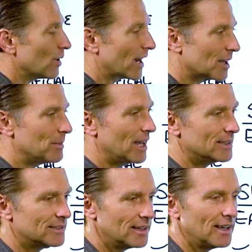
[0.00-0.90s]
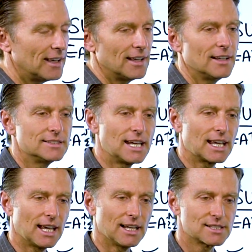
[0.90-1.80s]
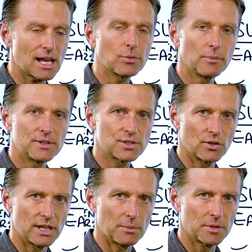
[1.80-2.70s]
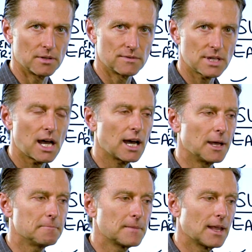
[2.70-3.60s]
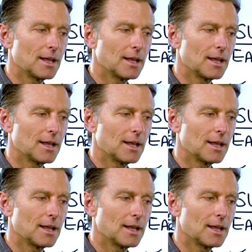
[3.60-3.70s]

recommend taking supplements during that period of time,